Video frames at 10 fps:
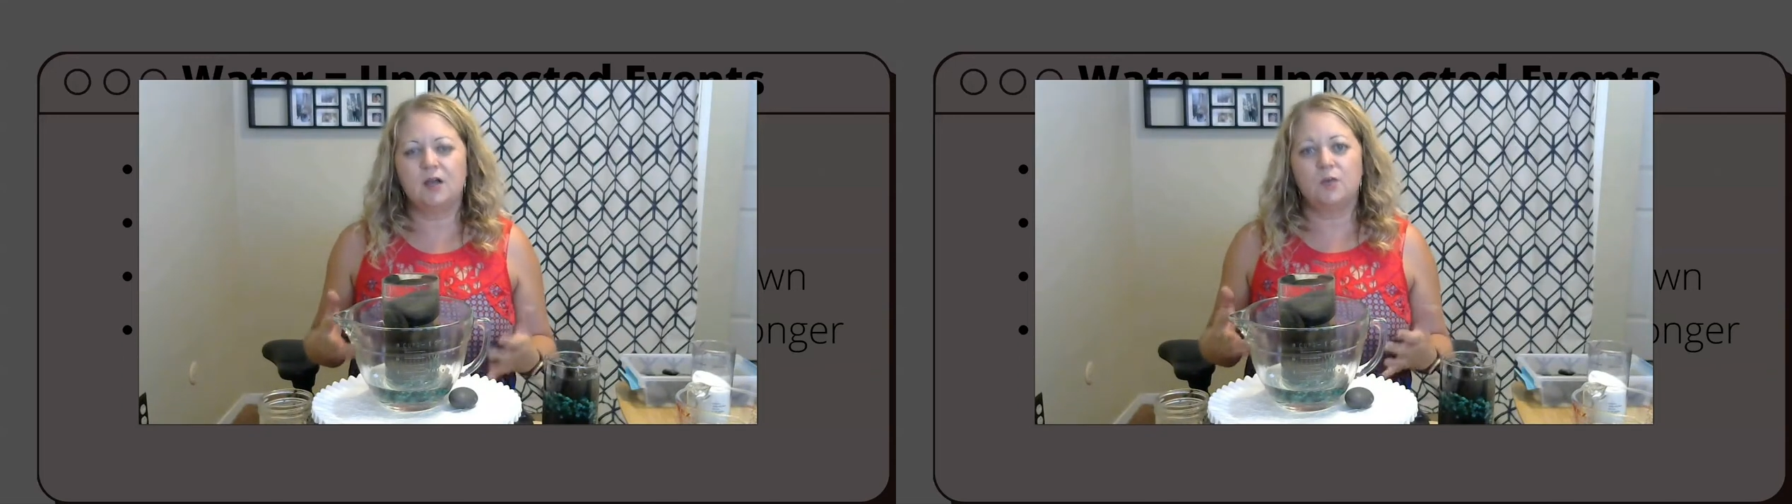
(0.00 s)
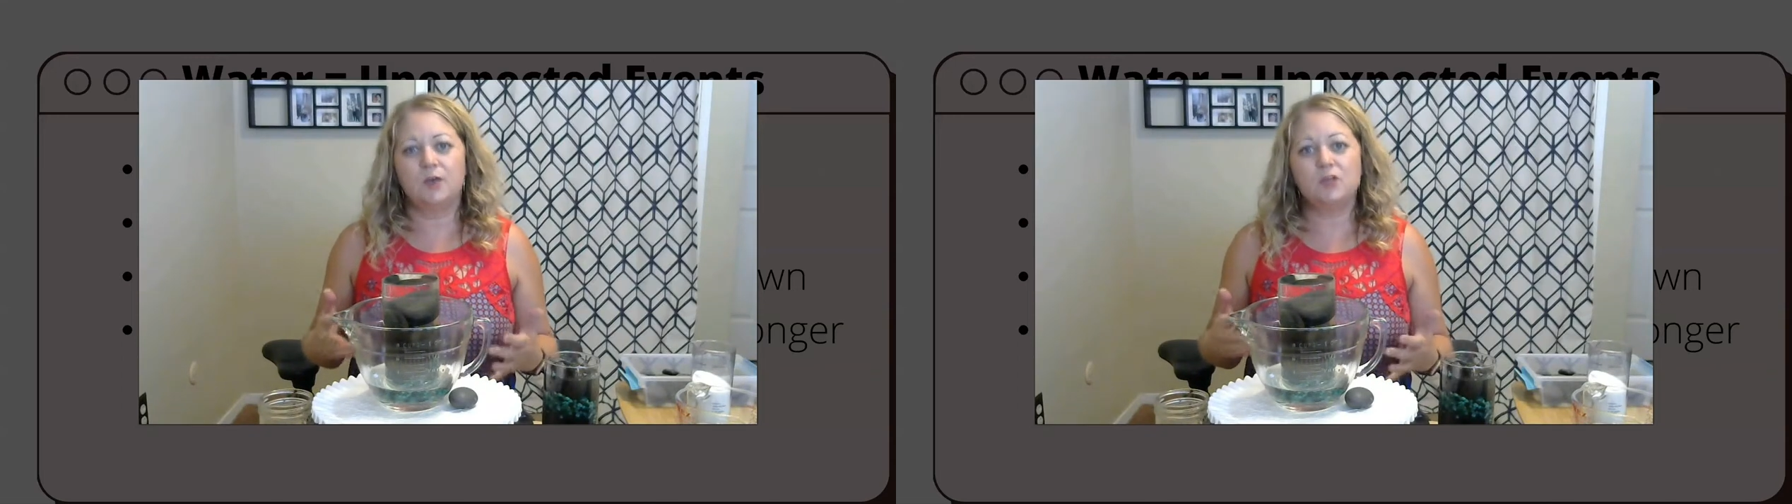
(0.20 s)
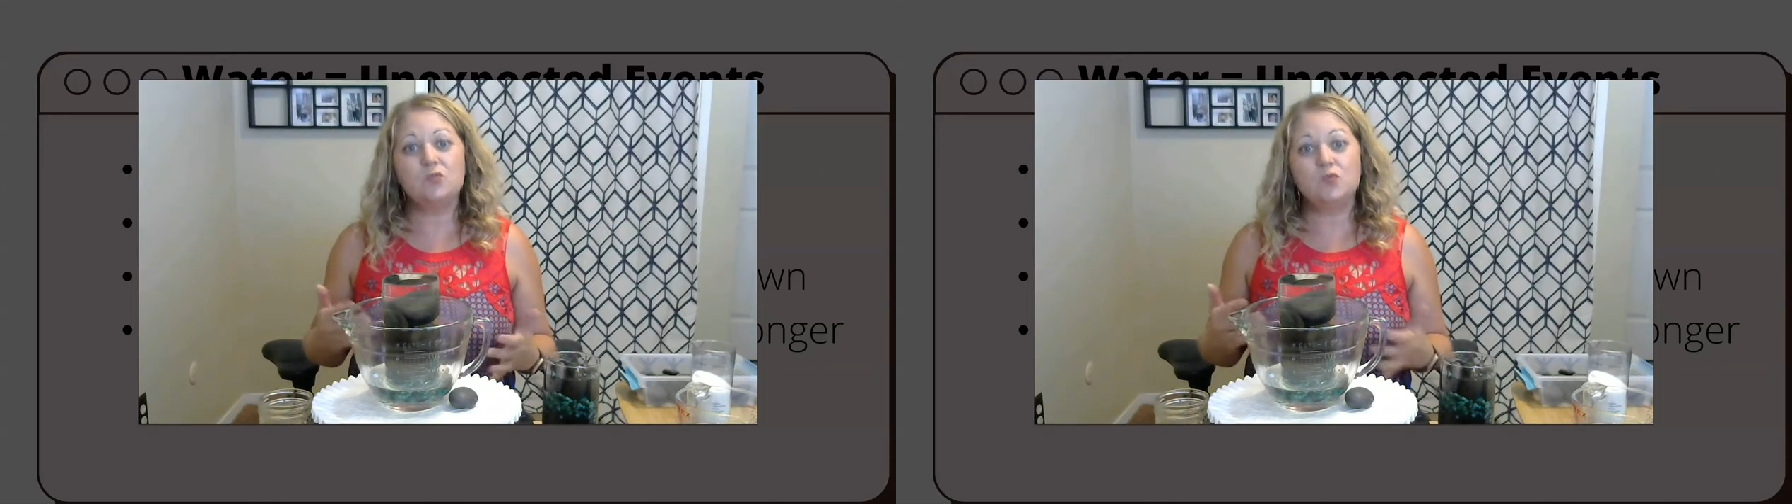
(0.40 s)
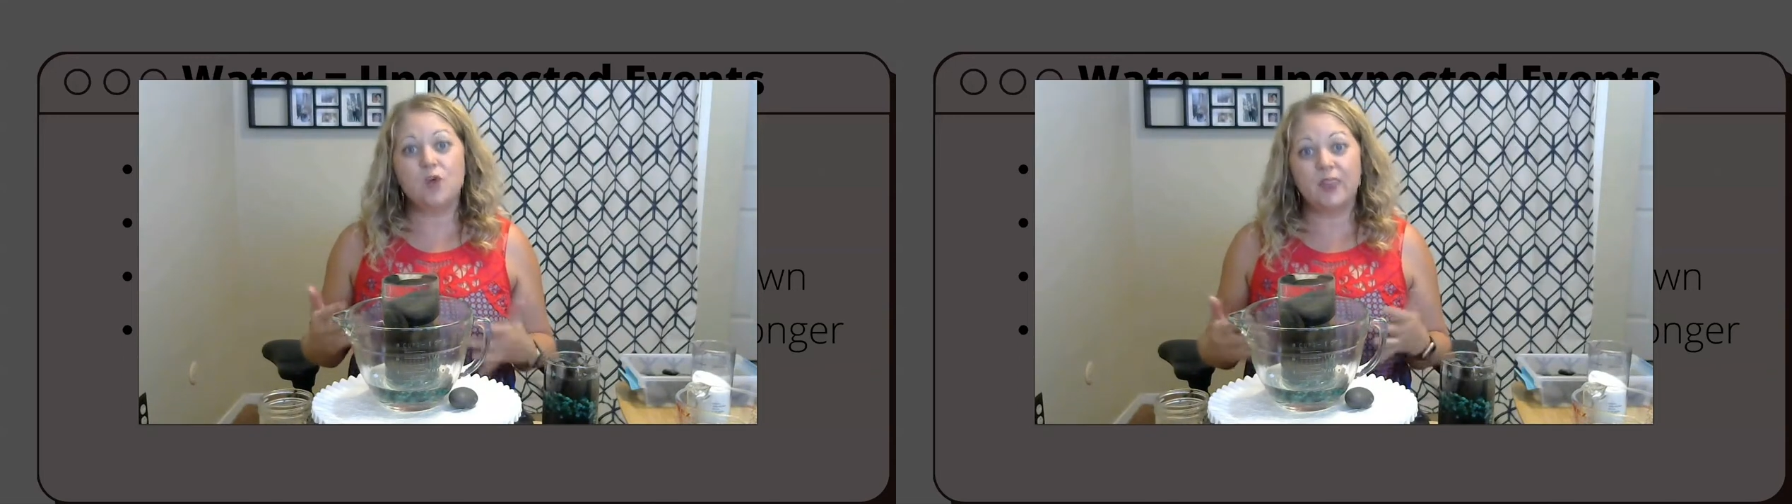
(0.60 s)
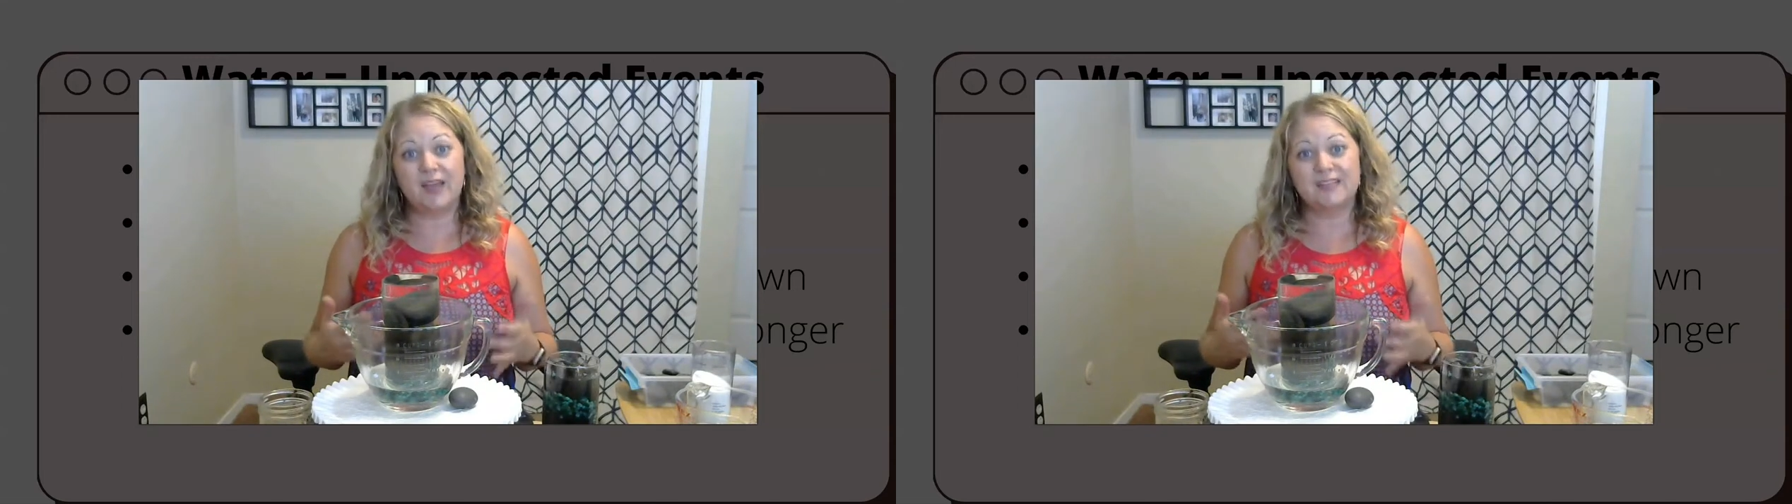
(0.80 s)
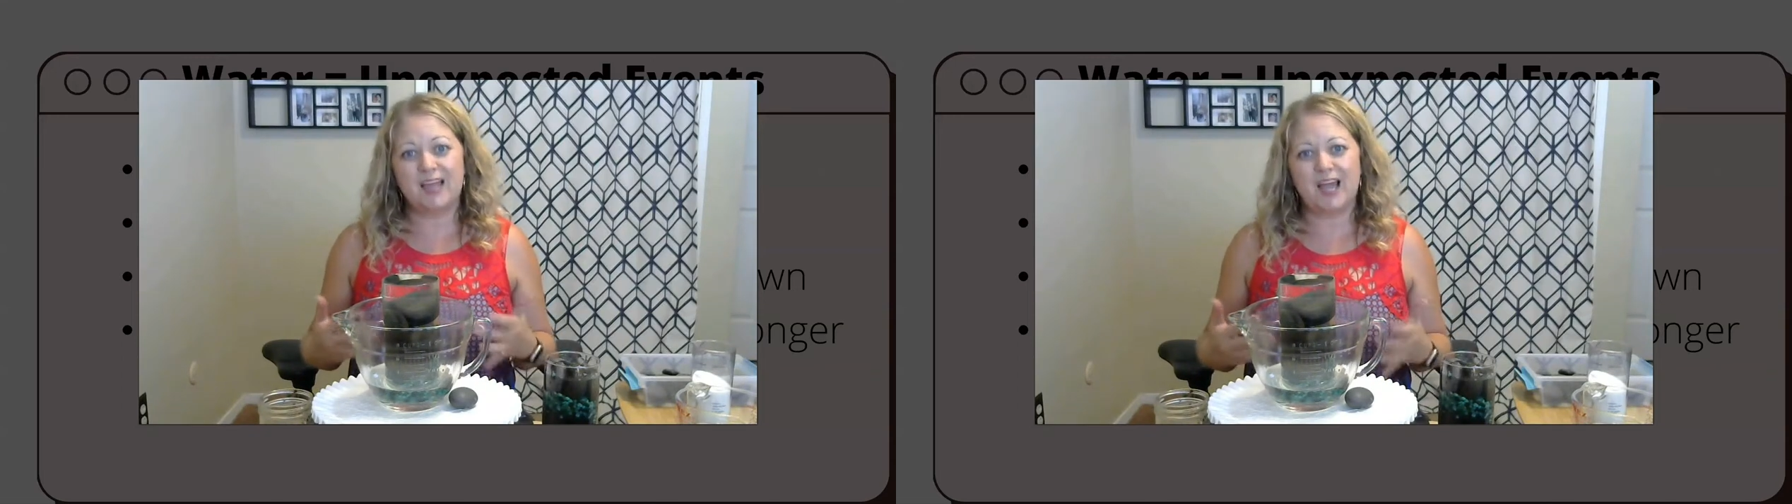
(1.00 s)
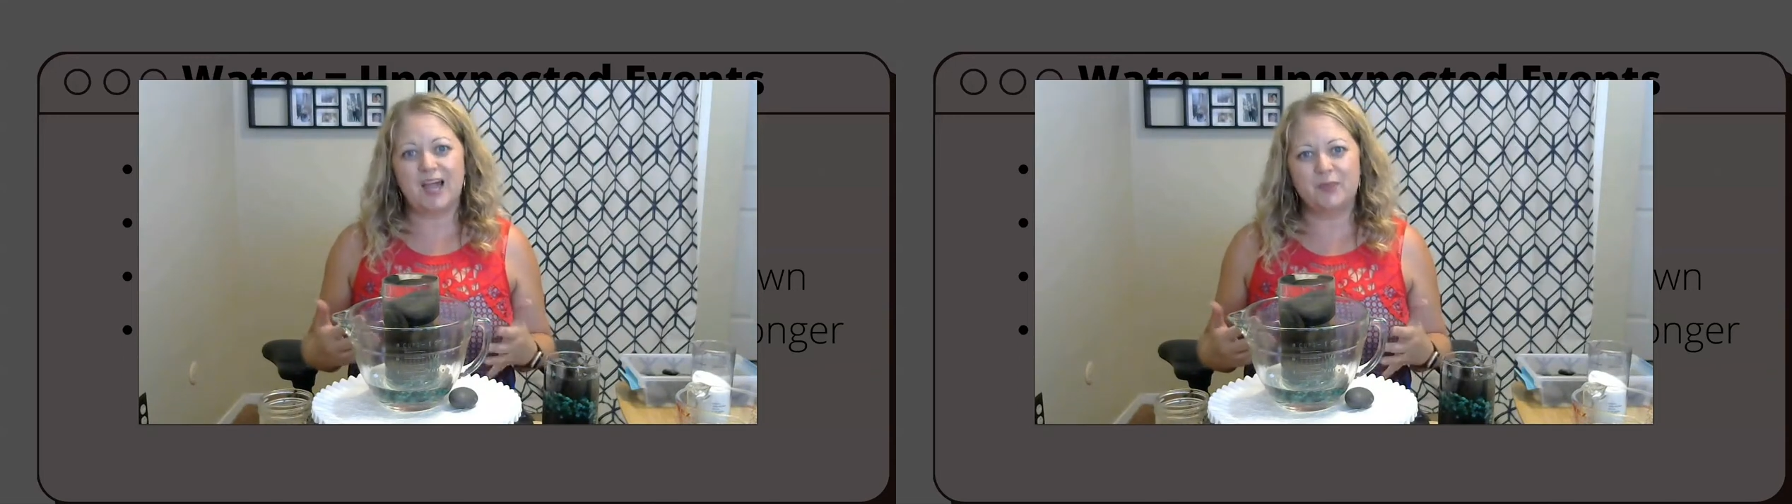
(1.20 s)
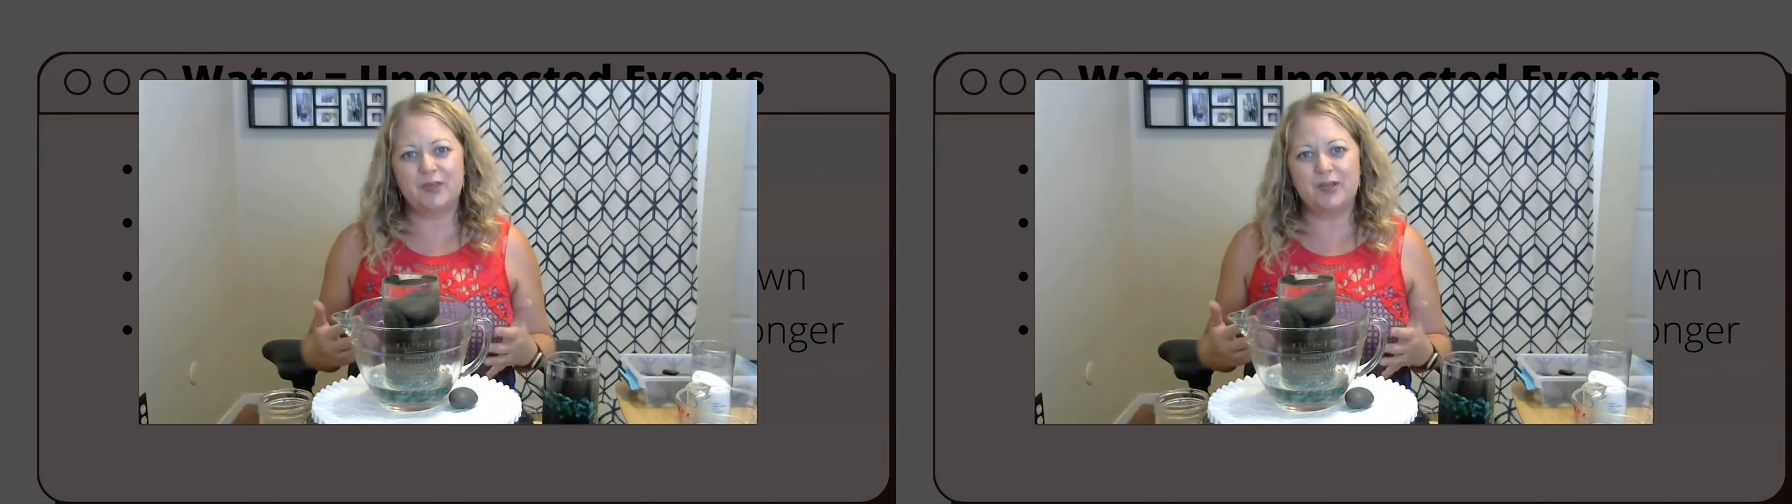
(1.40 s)
but you want that to
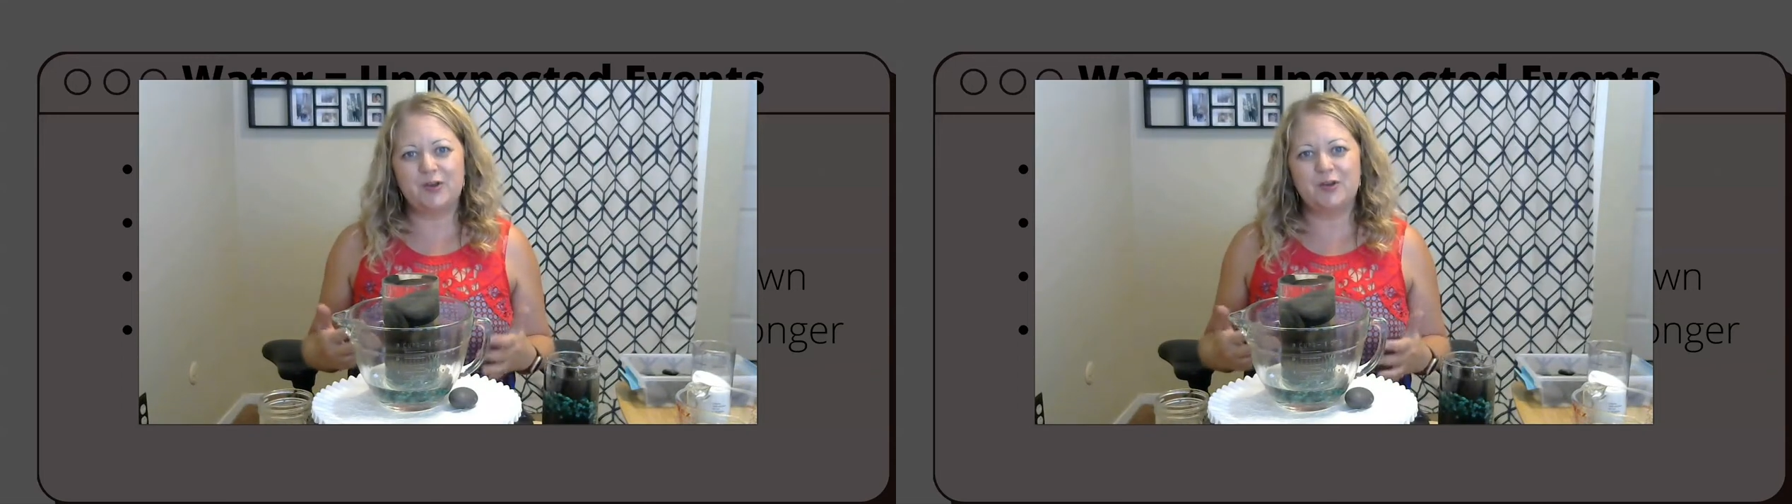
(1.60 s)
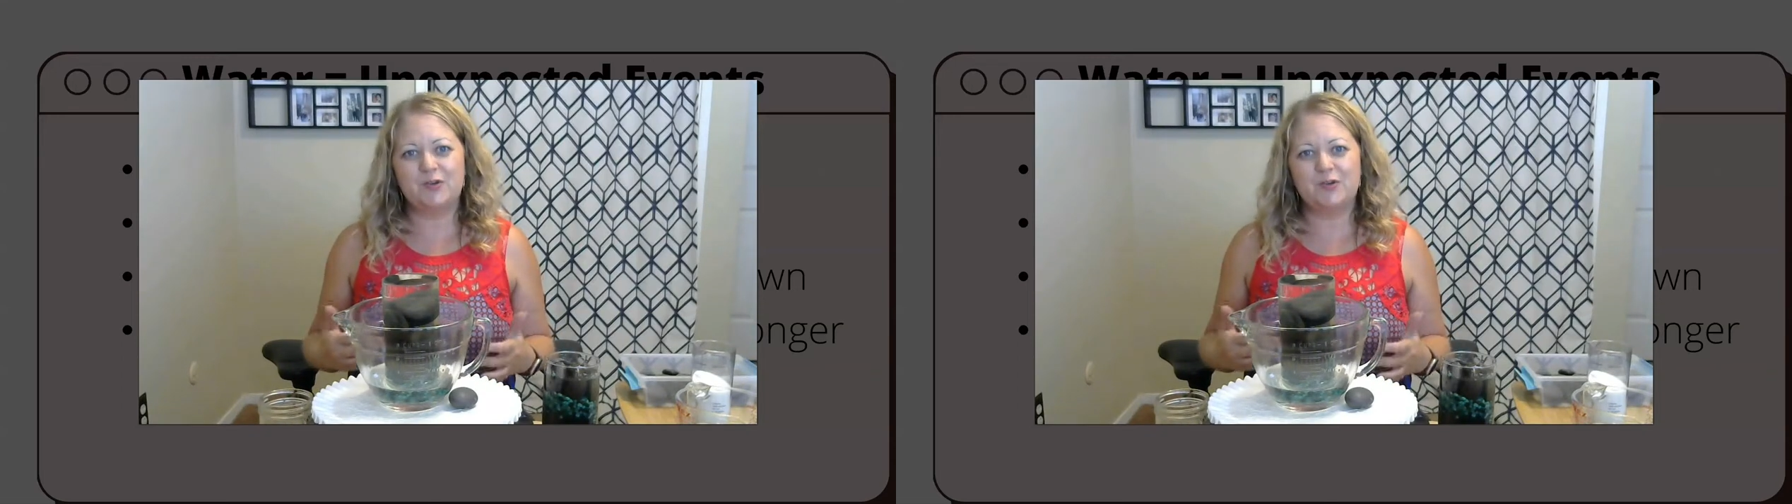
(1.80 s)
happen